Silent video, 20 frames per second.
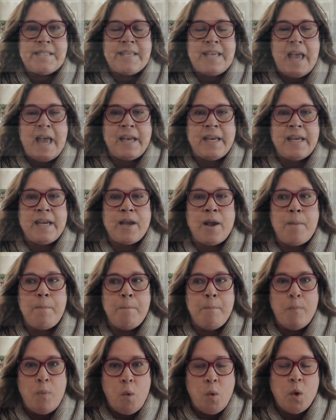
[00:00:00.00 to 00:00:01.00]
getting
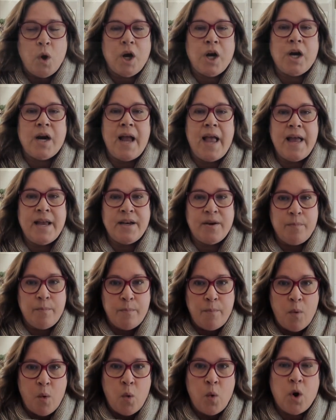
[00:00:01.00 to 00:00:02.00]
more and
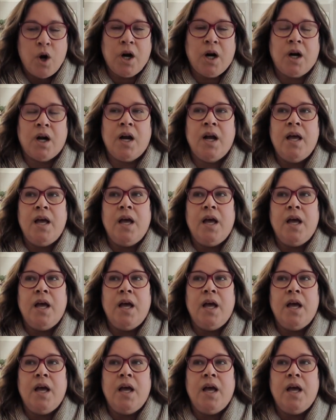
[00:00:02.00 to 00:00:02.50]
more